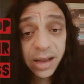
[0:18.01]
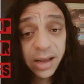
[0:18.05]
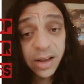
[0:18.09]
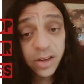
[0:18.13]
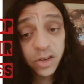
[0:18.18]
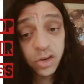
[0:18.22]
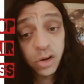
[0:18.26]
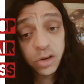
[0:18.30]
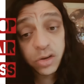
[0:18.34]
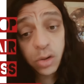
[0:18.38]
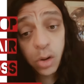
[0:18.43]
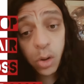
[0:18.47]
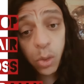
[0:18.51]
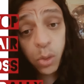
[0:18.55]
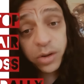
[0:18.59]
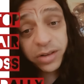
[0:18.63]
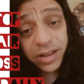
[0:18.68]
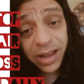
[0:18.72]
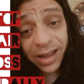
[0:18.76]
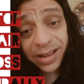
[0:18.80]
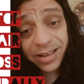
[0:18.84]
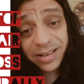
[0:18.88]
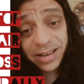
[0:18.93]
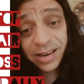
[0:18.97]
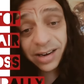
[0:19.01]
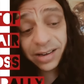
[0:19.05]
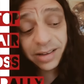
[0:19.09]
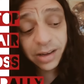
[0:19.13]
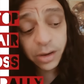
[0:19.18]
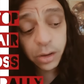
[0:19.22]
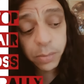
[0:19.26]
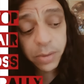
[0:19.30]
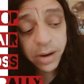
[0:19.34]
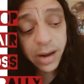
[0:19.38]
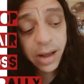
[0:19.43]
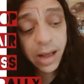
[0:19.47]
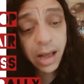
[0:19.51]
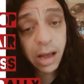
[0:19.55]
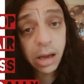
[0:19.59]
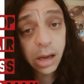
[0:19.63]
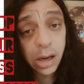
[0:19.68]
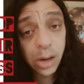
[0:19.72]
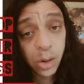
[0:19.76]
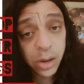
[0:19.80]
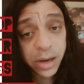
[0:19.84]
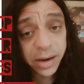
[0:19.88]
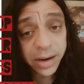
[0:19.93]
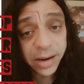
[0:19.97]
So there's always acidity. No matter how you
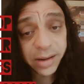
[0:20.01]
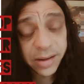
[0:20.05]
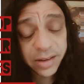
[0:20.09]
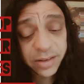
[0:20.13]
look at it,